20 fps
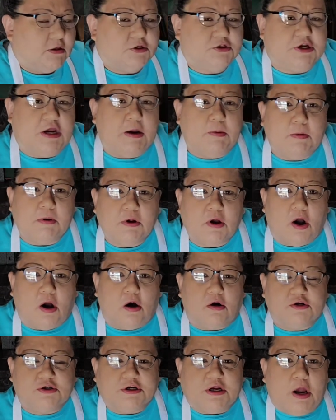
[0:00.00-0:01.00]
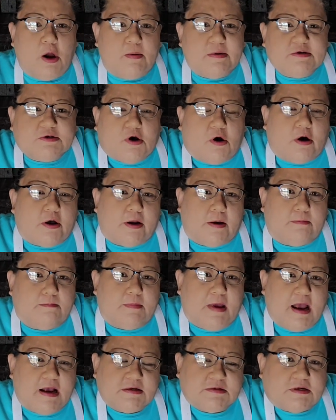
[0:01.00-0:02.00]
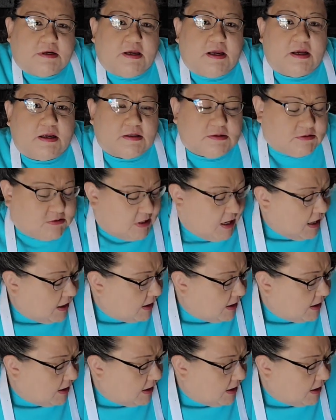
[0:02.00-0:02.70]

She always called it Mexicans.